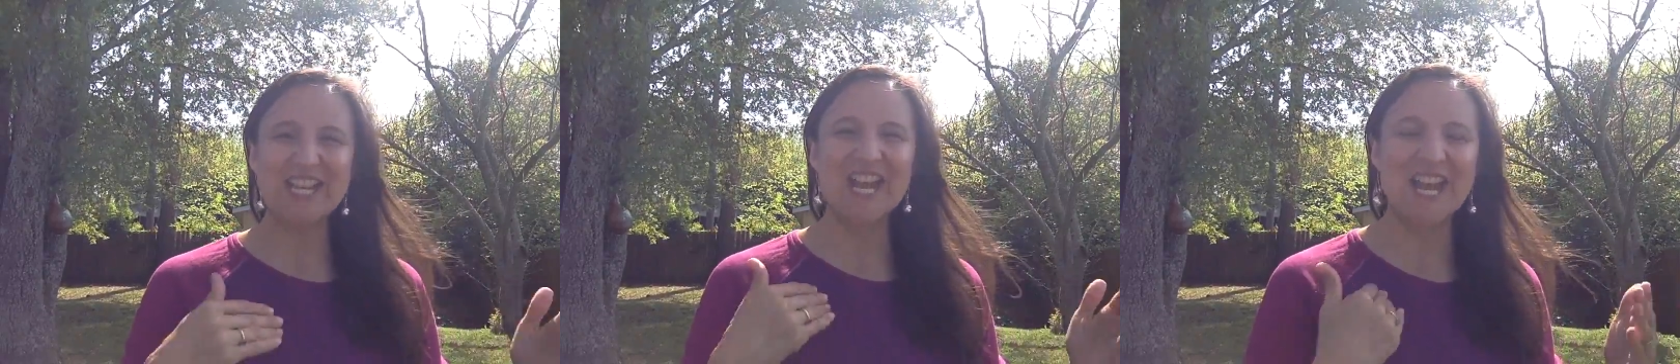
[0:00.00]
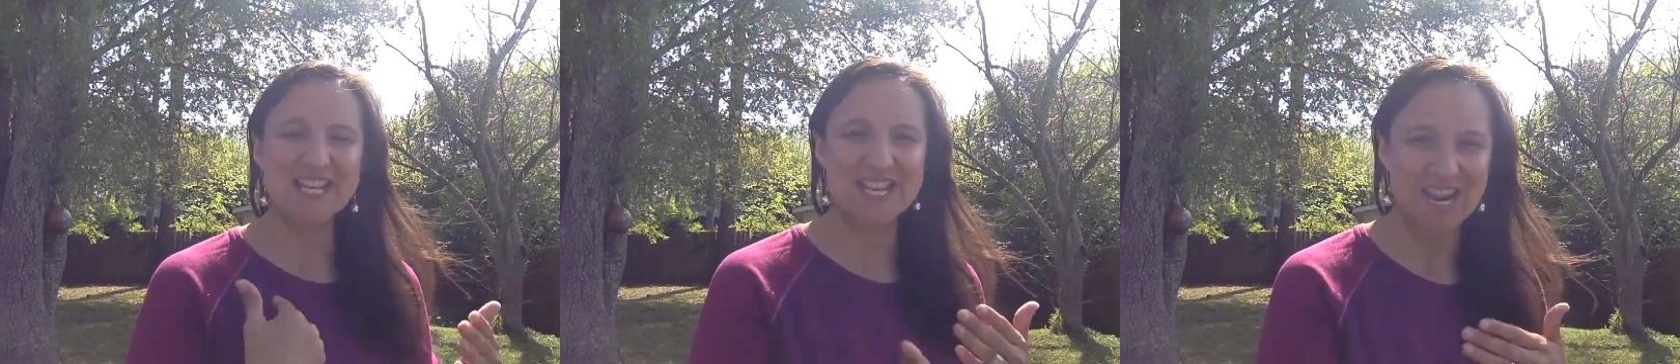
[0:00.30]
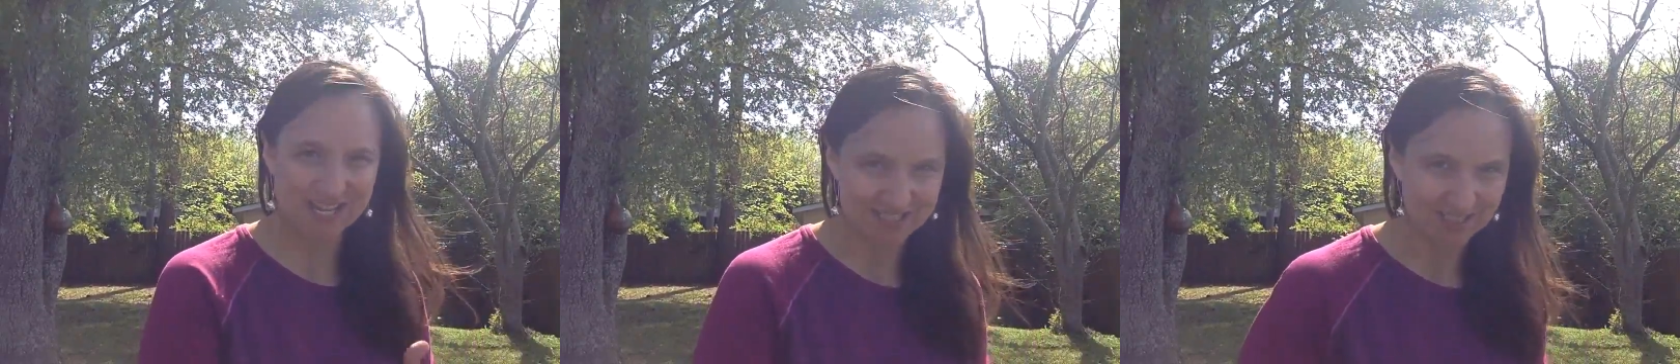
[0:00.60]

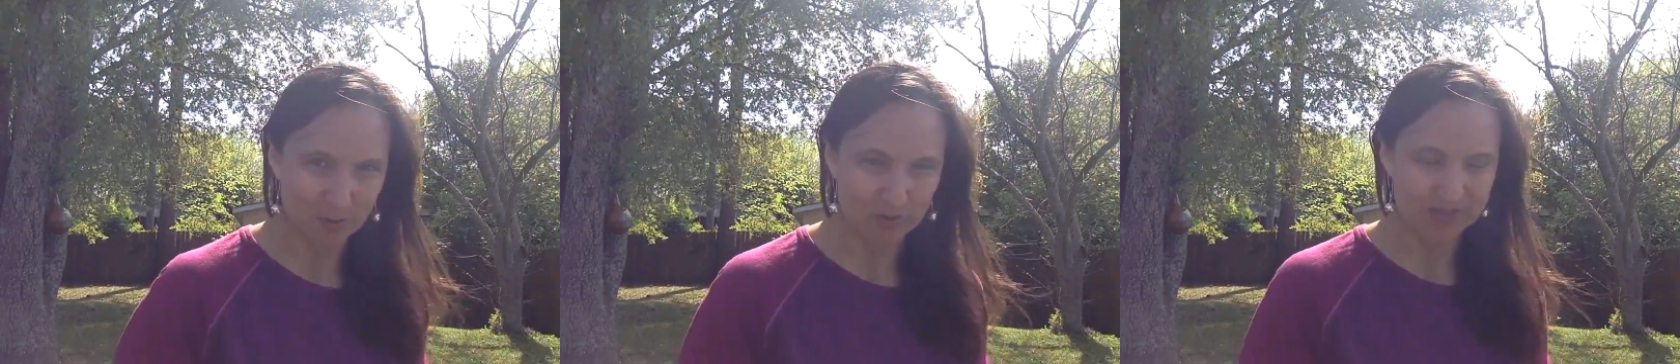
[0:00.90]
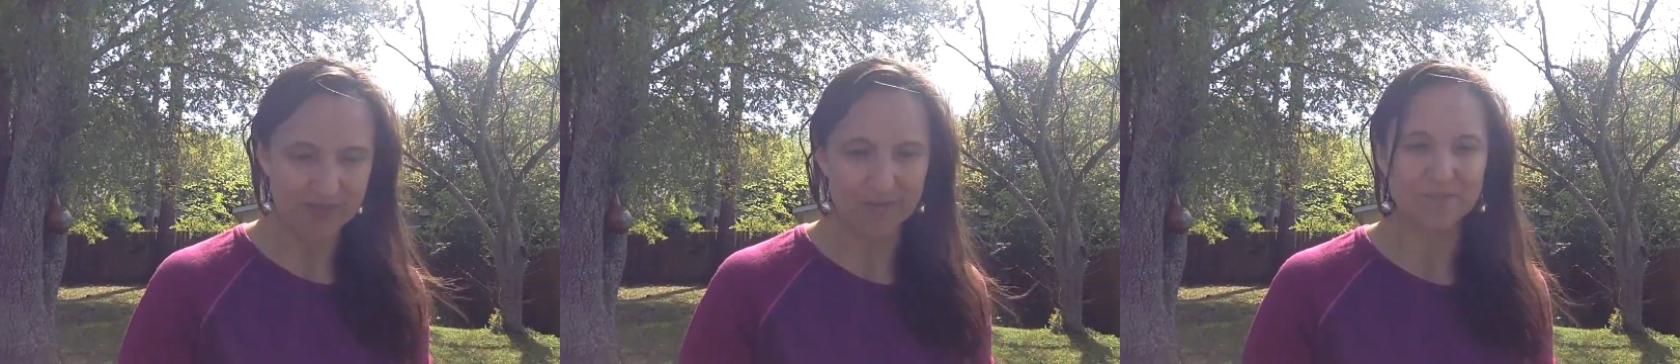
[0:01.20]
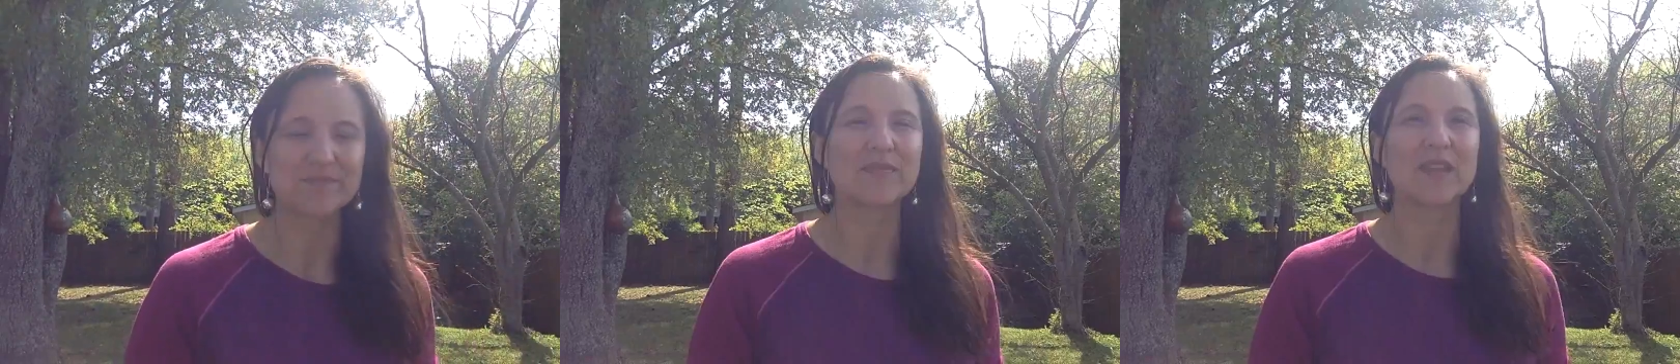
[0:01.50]
connecting with them.
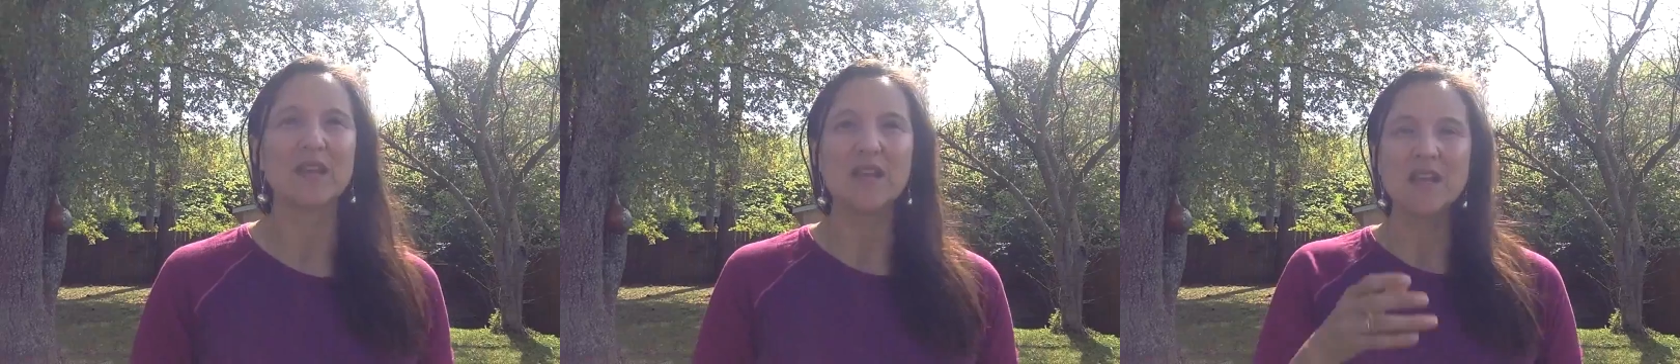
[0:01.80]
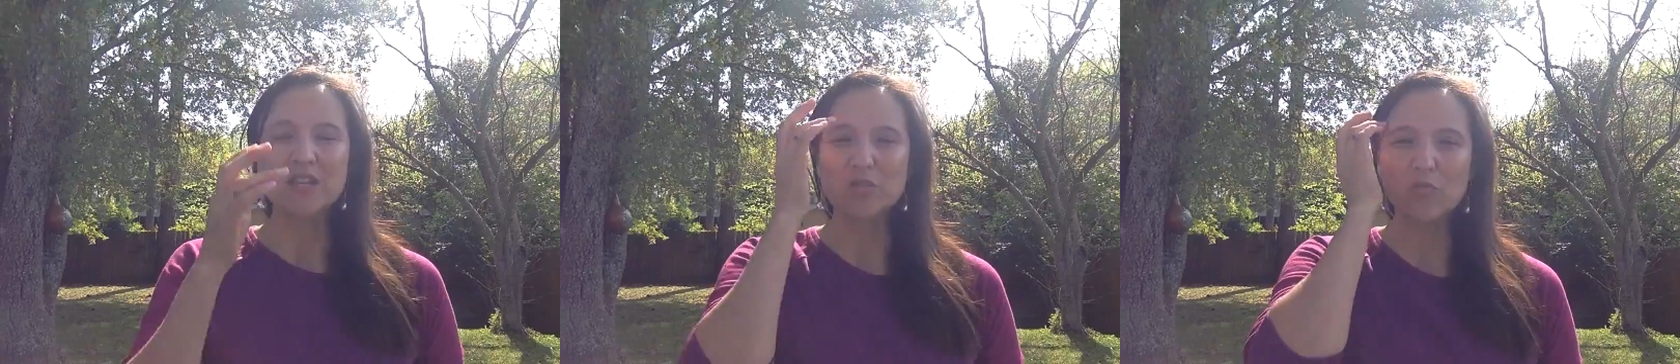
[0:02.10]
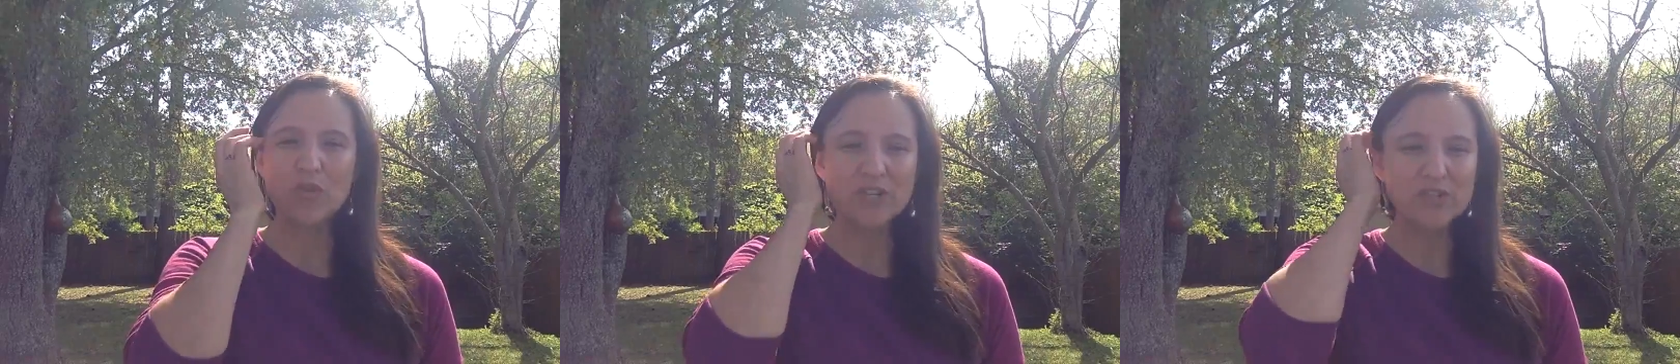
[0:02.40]
So
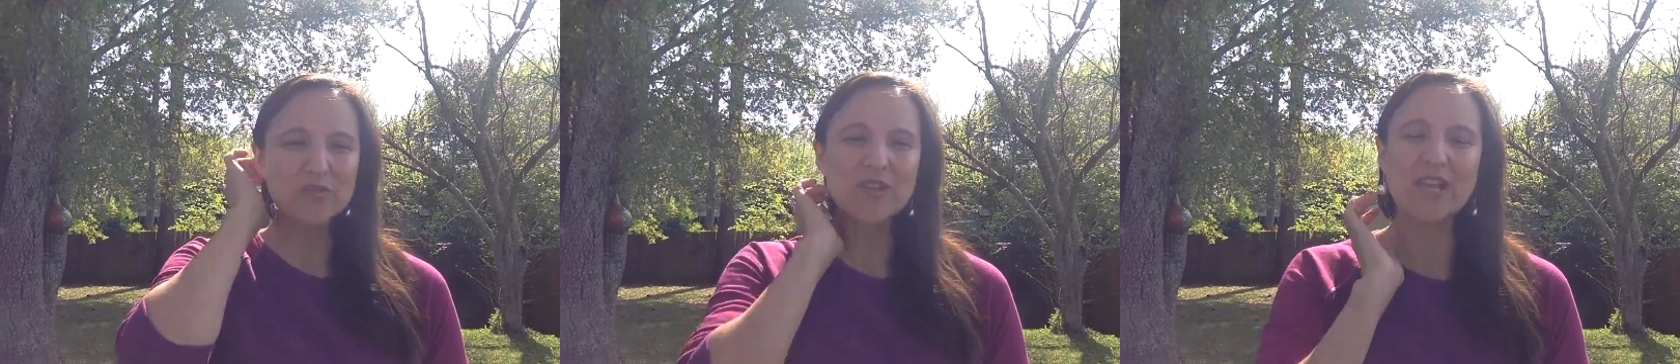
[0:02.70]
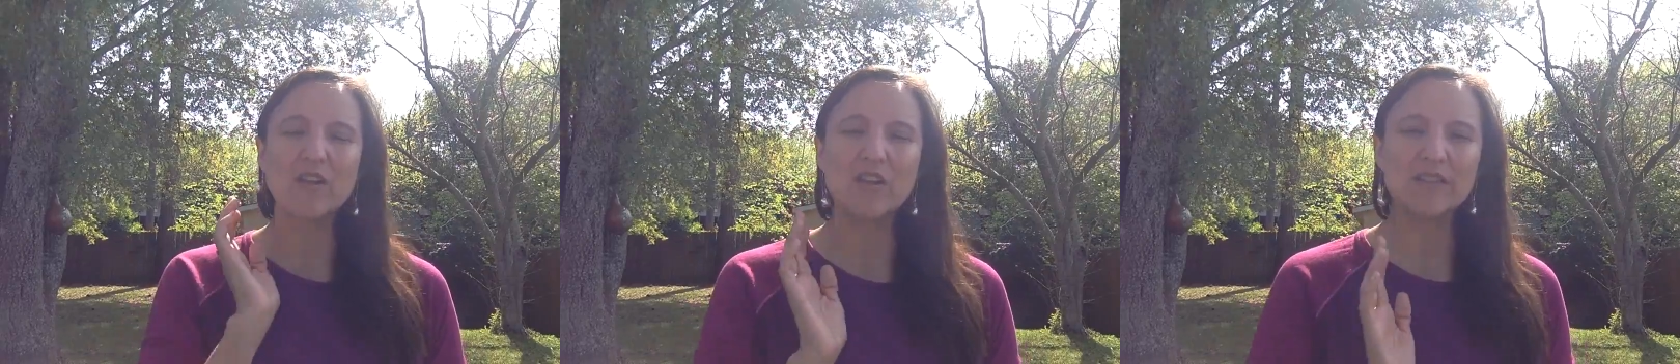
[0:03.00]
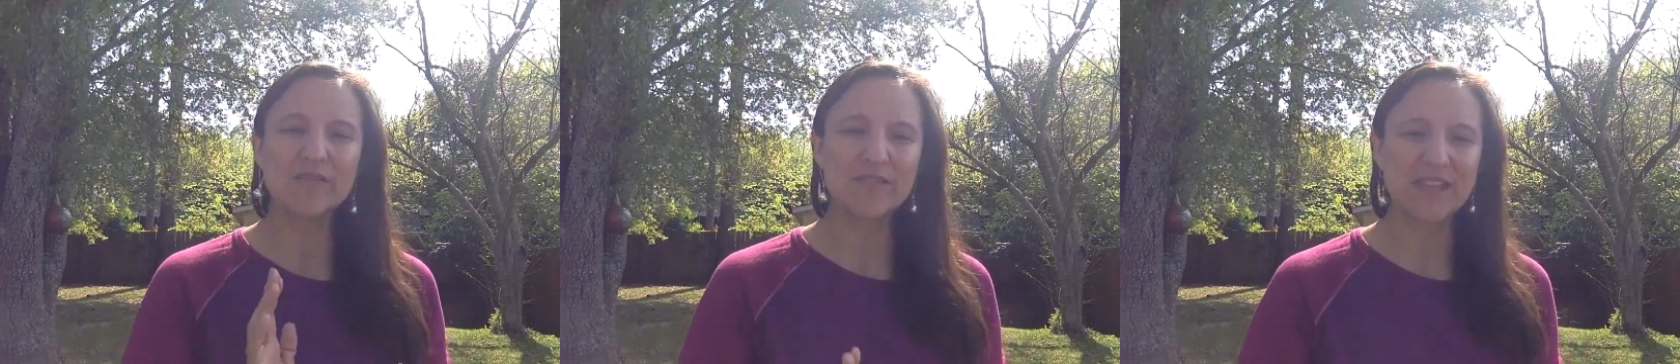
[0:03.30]
once you get
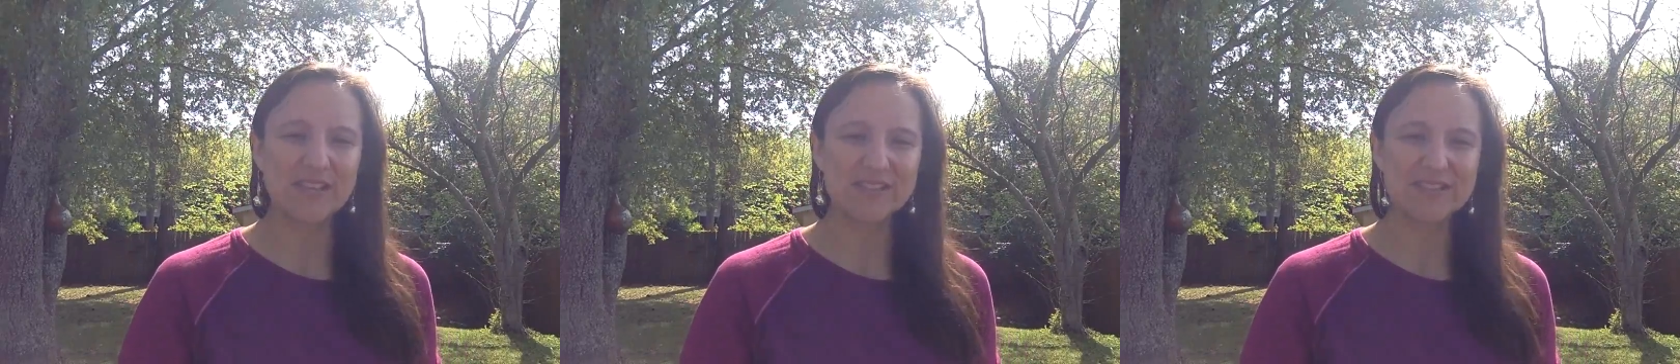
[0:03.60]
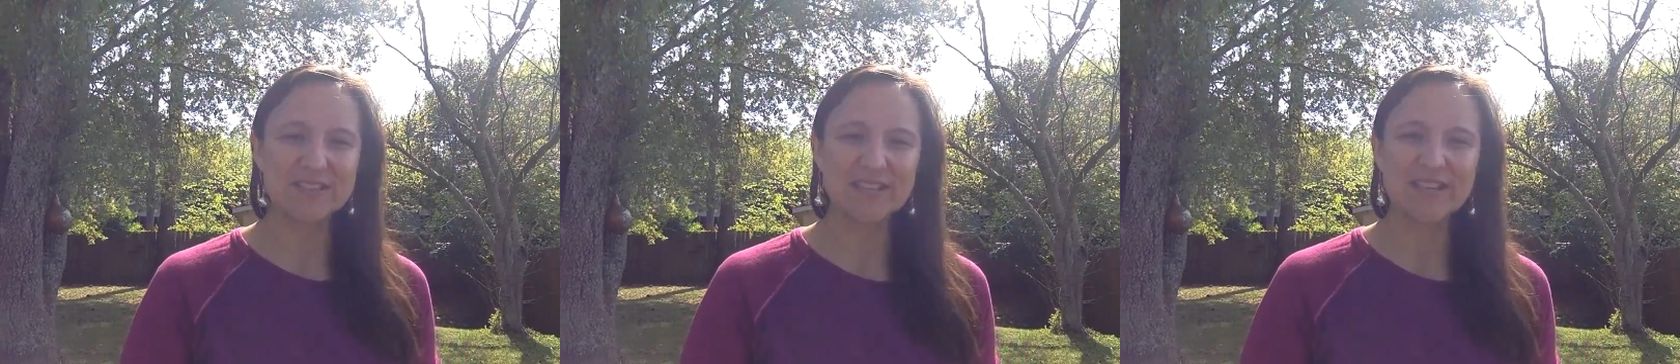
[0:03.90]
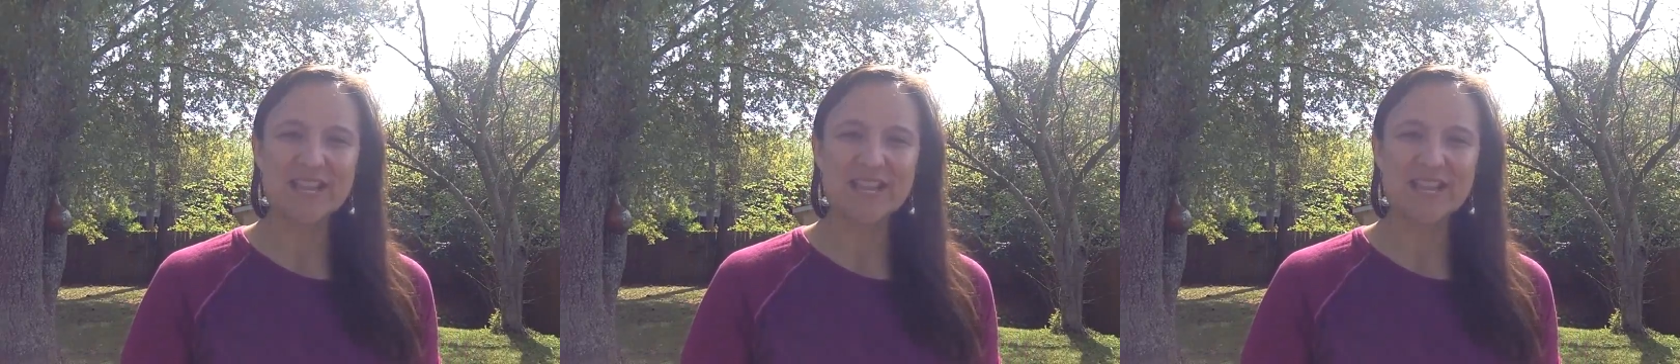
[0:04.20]
all of this,